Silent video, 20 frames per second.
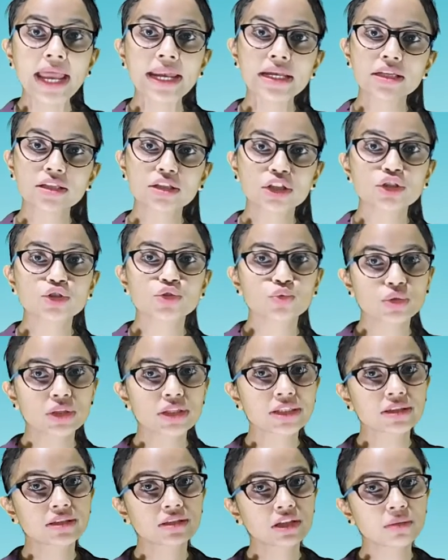anther to
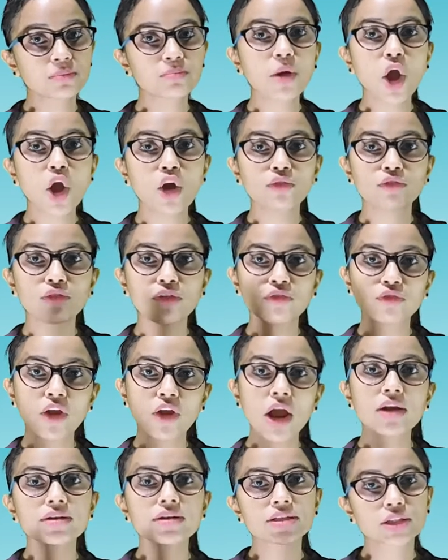the stigma of a
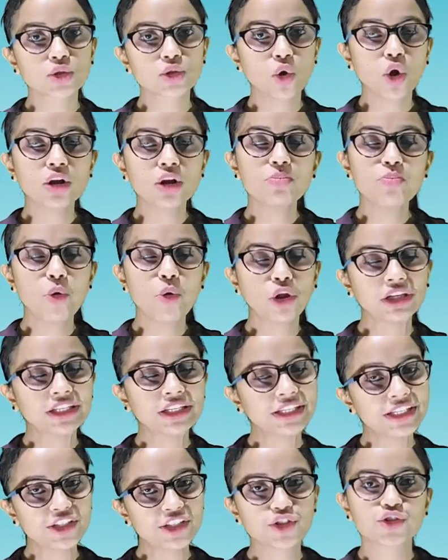flower is called
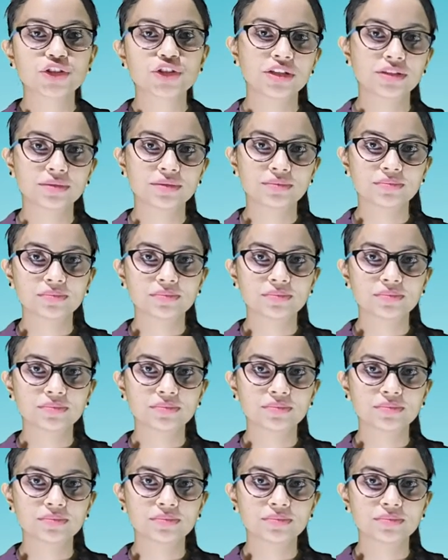pollination.